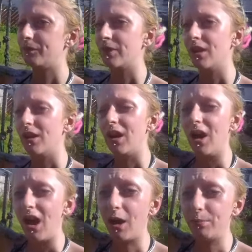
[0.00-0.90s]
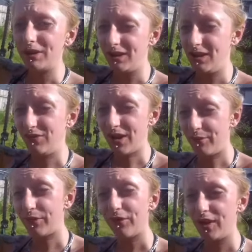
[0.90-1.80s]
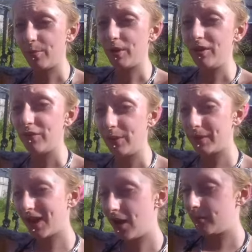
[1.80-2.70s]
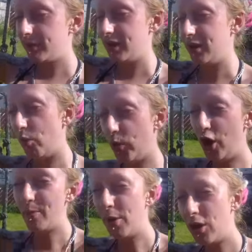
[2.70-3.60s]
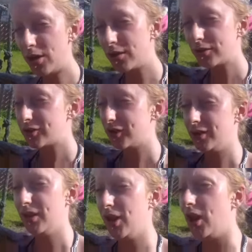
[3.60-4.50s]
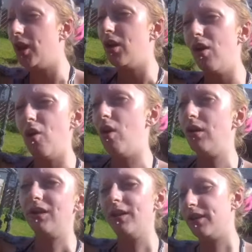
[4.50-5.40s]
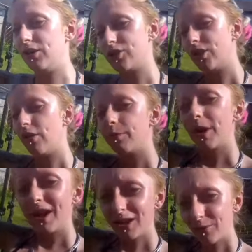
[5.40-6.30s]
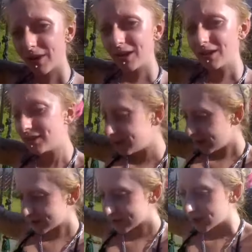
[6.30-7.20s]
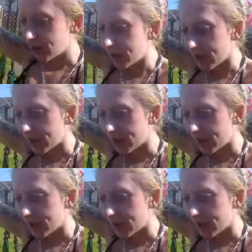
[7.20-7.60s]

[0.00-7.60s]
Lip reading: about the FEMA camp and the Walmarts and all that there stuff. But anyway, yes, it's now down to